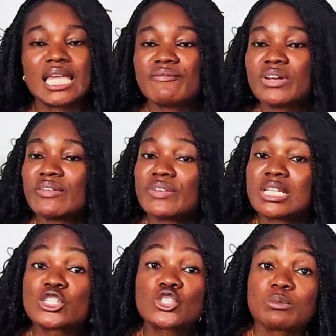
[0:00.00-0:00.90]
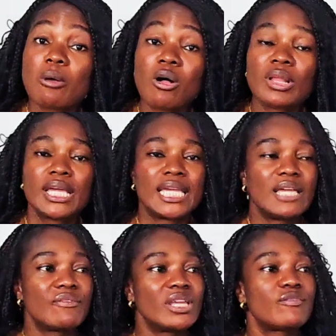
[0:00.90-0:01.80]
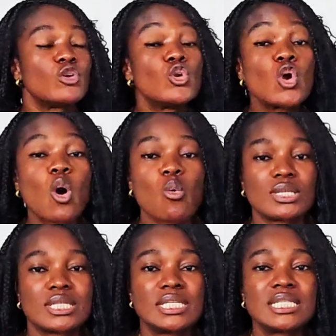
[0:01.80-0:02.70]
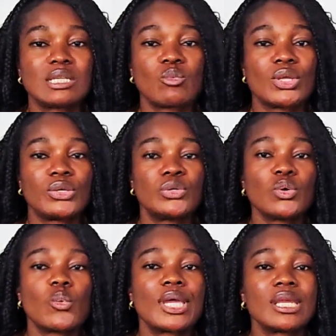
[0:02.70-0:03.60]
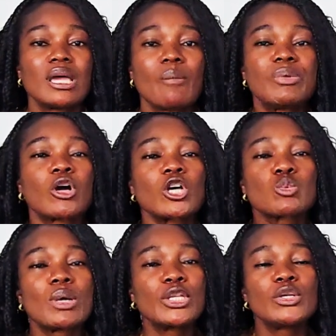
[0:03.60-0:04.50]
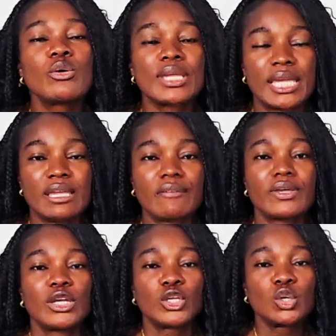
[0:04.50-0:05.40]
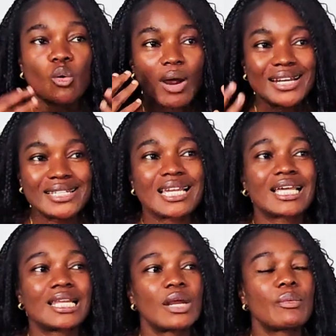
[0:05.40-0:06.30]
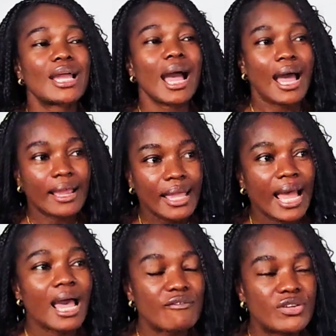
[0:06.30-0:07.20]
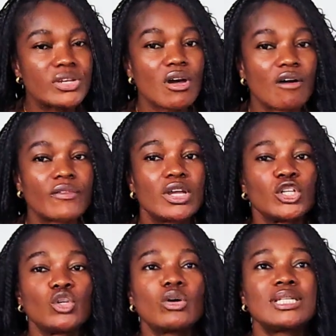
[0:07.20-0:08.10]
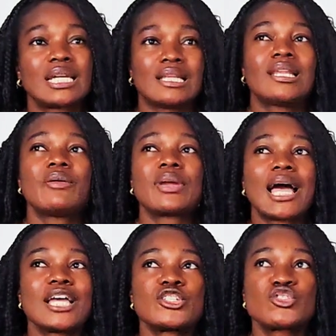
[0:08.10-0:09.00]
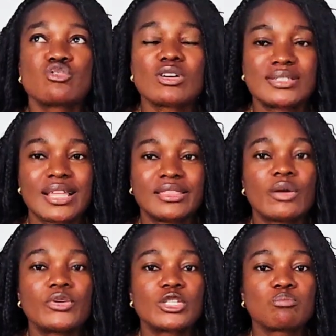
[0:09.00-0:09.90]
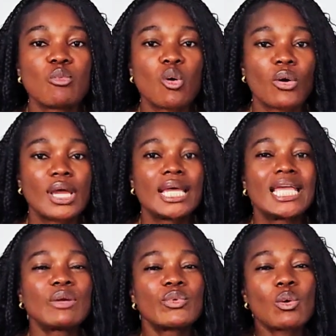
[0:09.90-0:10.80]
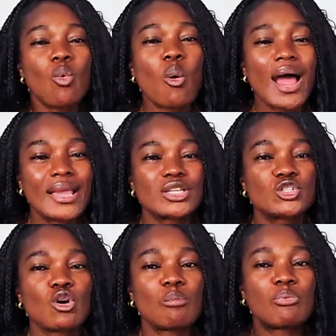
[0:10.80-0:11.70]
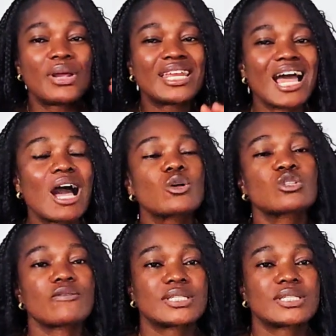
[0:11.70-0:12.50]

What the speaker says: even if it's small, even if no one sees it when you're doing it. Because when you give, you are declaring, I have enough. You're declaring, I trust that there is more. It rewires your brain out of